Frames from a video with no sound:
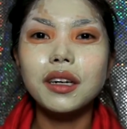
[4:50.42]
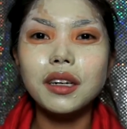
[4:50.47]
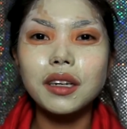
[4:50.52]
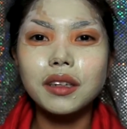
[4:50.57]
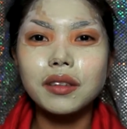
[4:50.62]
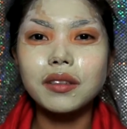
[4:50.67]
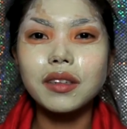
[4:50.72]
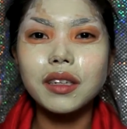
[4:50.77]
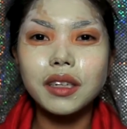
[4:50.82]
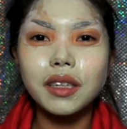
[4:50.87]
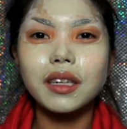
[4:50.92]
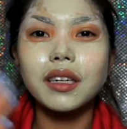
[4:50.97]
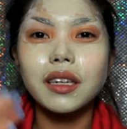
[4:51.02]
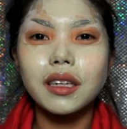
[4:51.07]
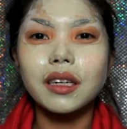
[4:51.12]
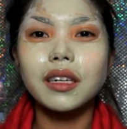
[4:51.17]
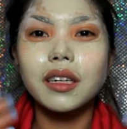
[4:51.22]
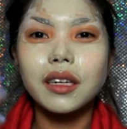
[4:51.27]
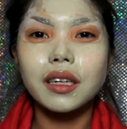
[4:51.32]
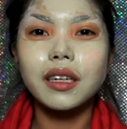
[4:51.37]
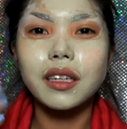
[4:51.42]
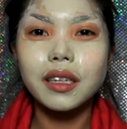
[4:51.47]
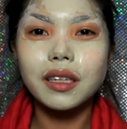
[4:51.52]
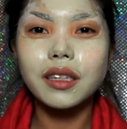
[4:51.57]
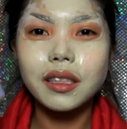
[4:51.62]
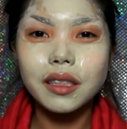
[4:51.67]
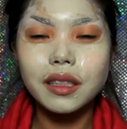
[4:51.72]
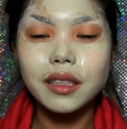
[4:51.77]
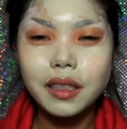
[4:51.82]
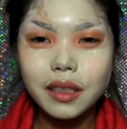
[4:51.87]
Oh my
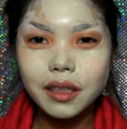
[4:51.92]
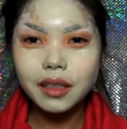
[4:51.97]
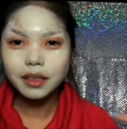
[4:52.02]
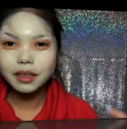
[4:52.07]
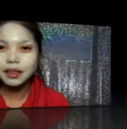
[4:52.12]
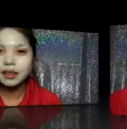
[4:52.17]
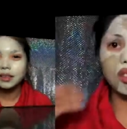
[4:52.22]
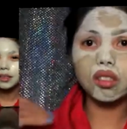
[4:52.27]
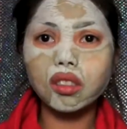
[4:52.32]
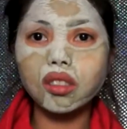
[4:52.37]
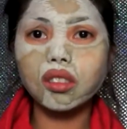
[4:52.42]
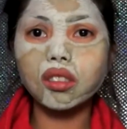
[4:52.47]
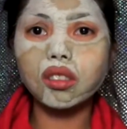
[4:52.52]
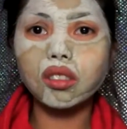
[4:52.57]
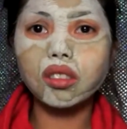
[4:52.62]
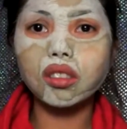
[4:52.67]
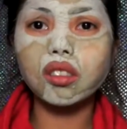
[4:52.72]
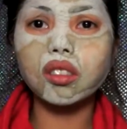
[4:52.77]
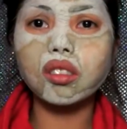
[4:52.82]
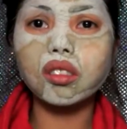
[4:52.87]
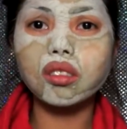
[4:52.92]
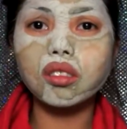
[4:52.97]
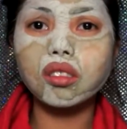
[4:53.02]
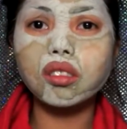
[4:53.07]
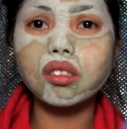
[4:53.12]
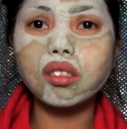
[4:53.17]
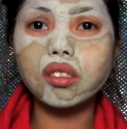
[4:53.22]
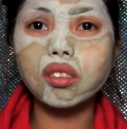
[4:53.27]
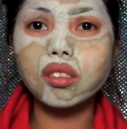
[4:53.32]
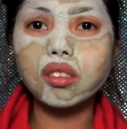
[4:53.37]
god. Okay, so
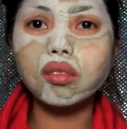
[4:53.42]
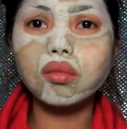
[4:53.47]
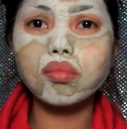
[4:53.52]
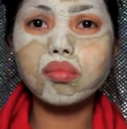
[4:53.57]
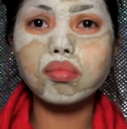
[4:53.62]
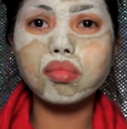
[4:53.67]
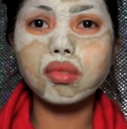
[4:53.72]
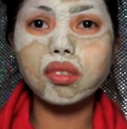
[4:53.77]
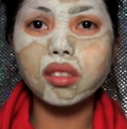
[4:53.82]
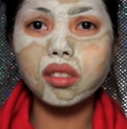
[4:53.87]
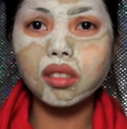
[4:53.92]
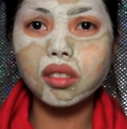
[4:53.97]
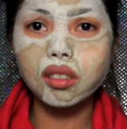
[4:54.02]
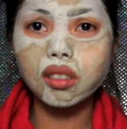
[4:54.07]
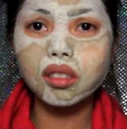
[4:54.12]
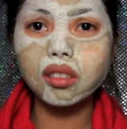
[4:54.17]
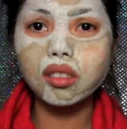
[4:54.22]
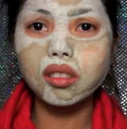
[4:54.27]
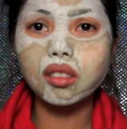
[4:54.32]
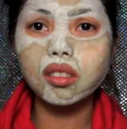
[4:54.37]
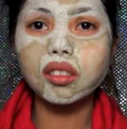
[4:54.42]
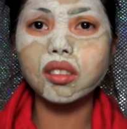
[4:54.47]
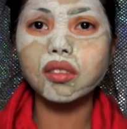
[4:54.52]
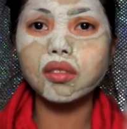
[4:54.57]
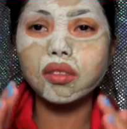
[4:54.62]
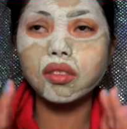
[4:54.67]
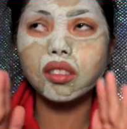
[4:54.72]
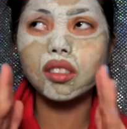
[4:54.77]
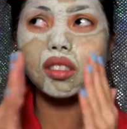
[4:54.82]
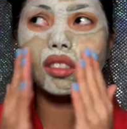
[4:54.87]
I am back
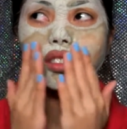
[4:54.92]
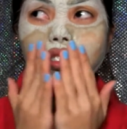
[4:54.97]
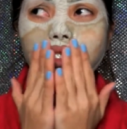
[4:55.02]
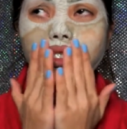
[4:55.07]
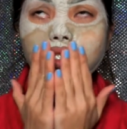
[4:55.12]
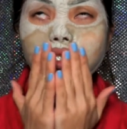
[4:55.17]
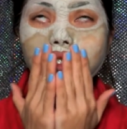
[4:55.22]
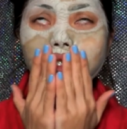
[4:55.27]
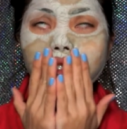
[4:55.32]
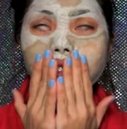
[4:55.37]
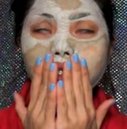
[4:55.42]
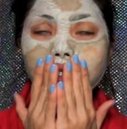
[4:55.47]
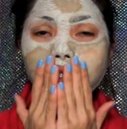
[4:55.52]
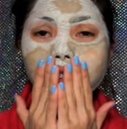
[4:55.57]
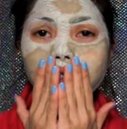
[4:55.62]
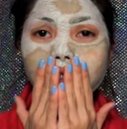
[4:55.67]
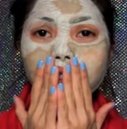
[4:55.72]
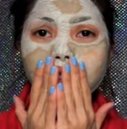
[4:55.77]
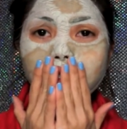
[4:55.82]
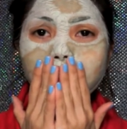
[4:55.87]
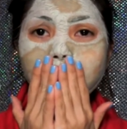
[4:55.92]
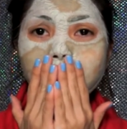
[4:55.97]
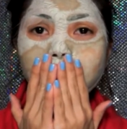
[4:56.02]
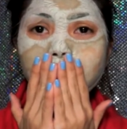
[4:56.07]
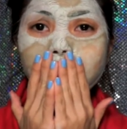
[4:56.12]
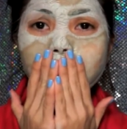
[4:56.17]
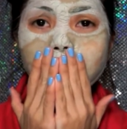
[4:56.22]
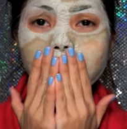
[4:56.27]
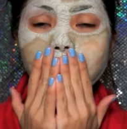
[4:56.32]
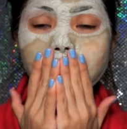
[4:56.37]
after...
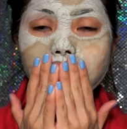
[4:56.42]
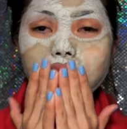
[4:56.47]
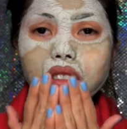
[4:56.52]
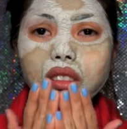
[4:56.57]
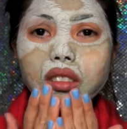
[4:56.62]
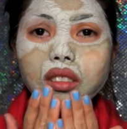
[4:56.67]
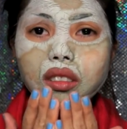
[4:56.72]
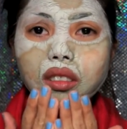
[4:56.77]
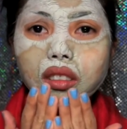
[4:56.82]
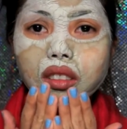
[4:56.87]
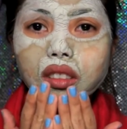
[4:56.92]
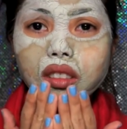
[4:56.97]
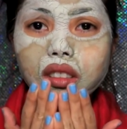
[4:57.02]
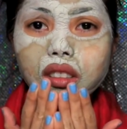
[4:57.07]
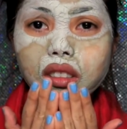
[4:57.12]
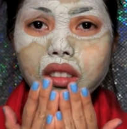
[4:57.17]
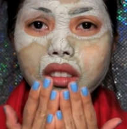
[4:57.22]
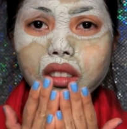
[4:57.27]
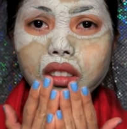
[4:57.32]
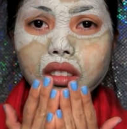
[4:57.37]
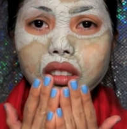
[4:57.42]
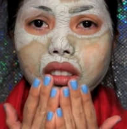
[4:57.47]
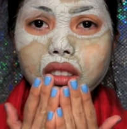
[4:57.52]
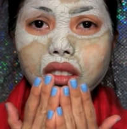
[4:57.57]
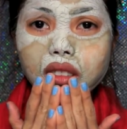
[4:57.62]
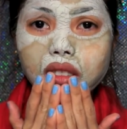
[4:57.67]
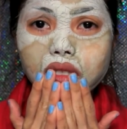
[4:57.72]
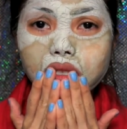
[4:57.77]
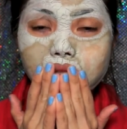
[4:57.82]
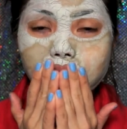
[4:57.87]
Oh my god, I'm trying not to
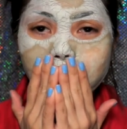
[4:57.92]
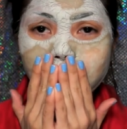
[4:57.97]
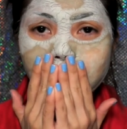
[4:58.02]
laugh